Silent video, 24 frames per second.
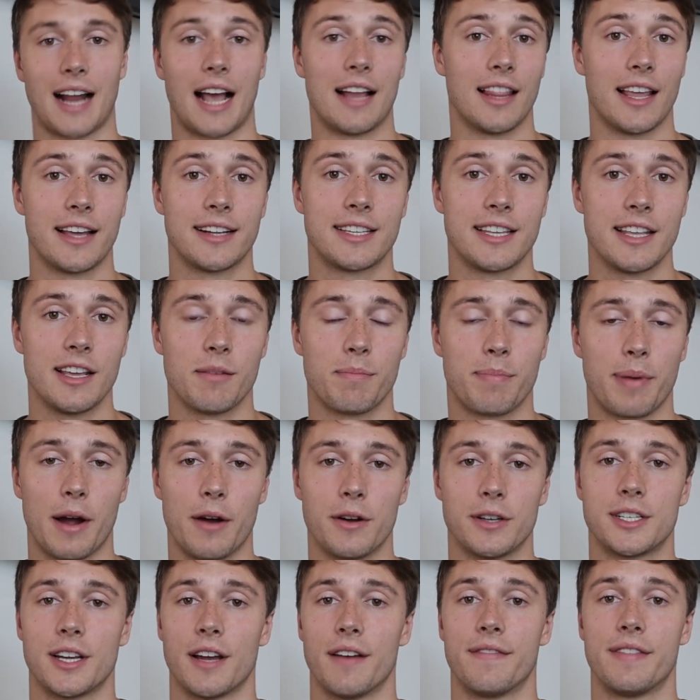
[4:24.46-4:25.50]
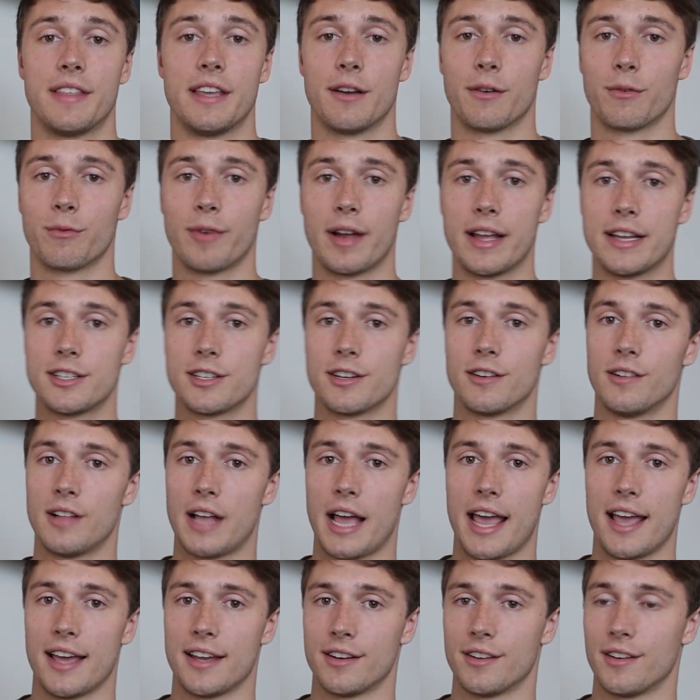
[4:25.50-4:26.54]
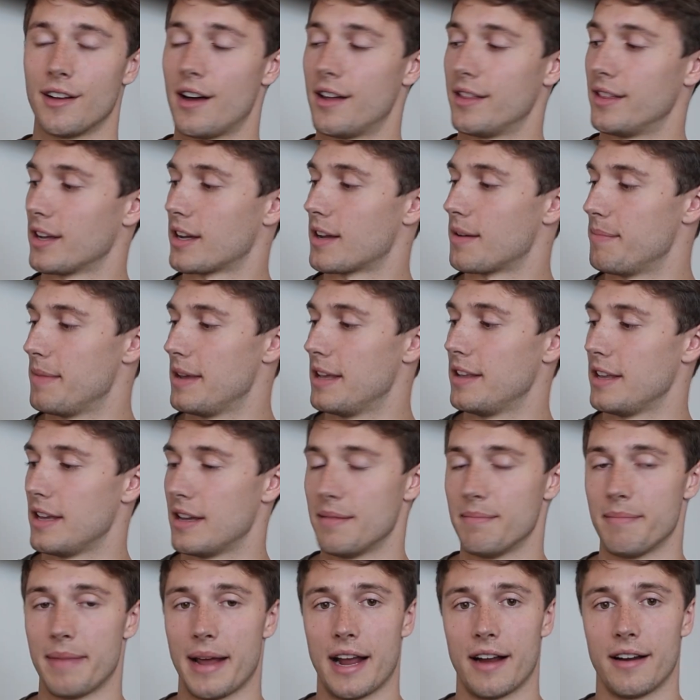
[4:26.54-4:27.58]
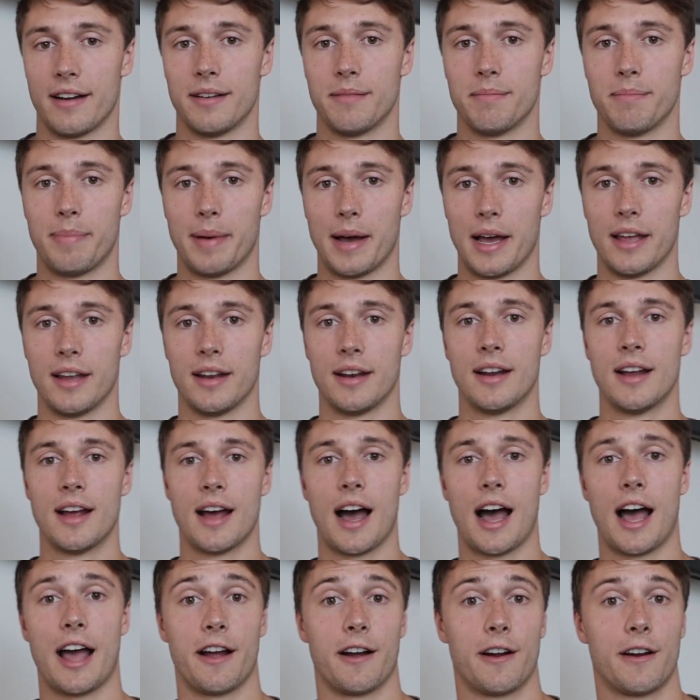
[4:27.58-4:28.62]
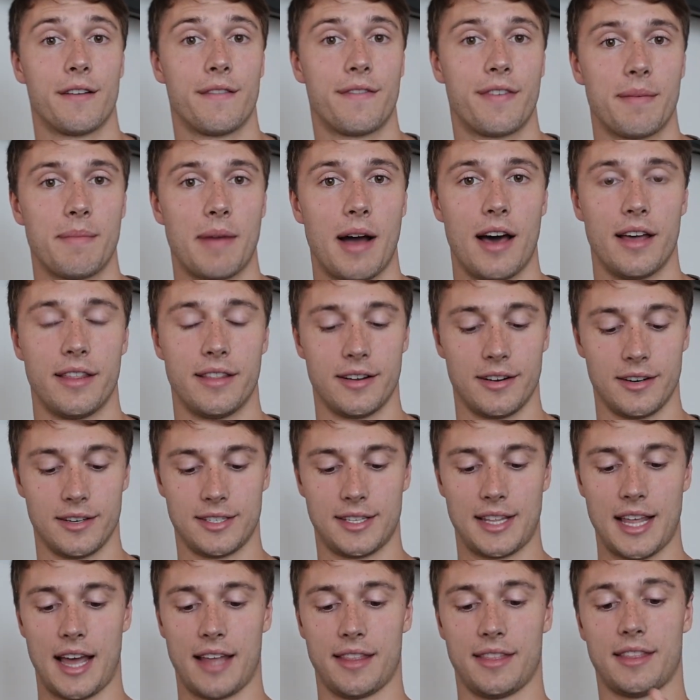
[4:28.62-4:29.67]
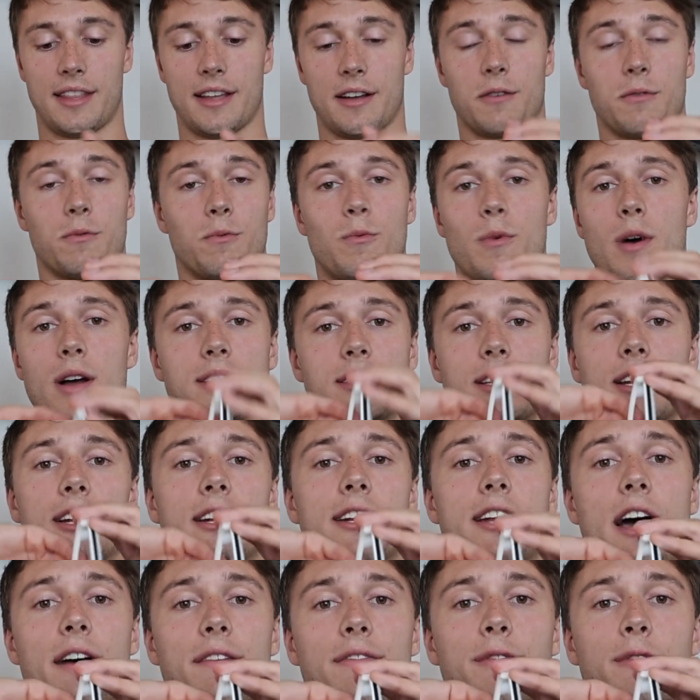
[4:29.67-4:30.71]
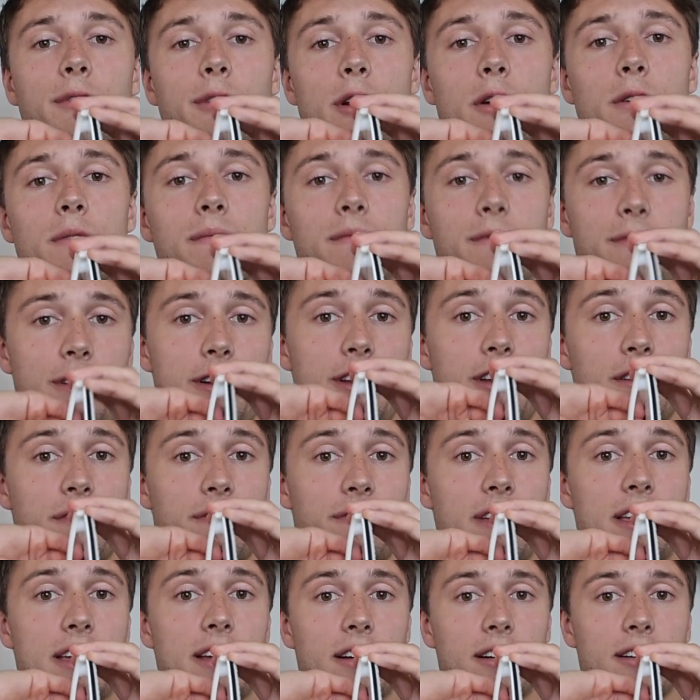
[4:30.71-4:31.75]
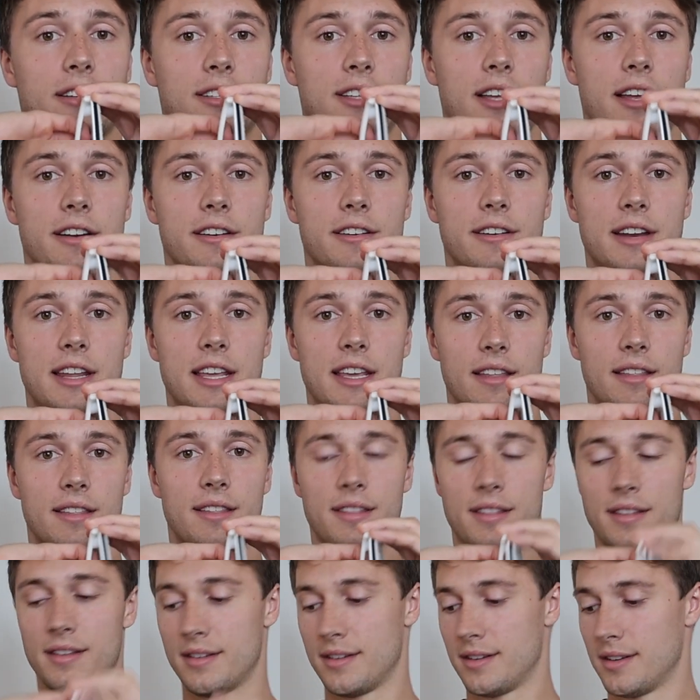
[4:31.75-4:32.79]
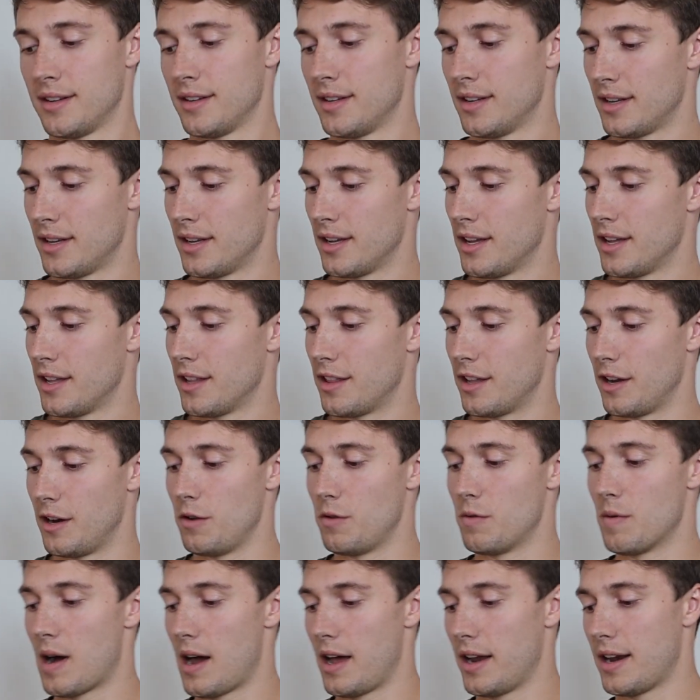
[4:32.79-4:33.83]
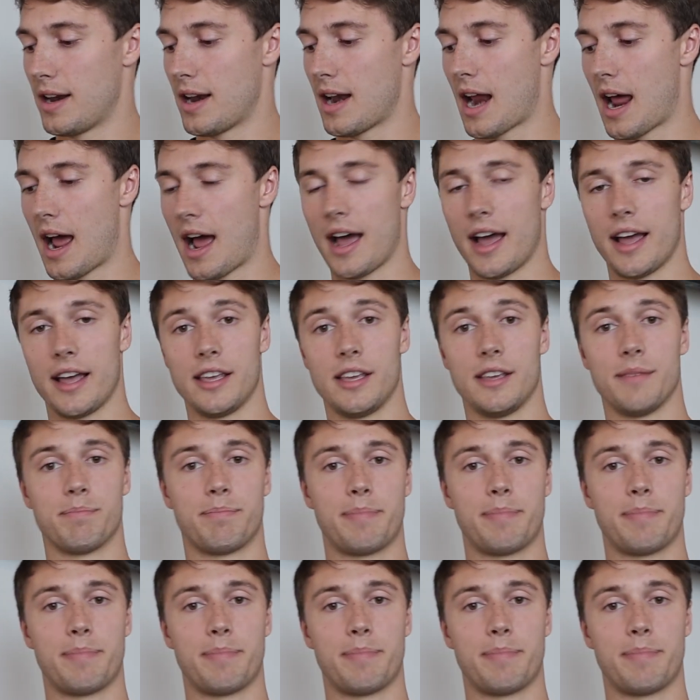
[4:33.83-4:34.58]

I liked the approach of the original handle on the Chameleon Baren, but I heard from others that there wasn't enough room for your fingers underneath. The new one, I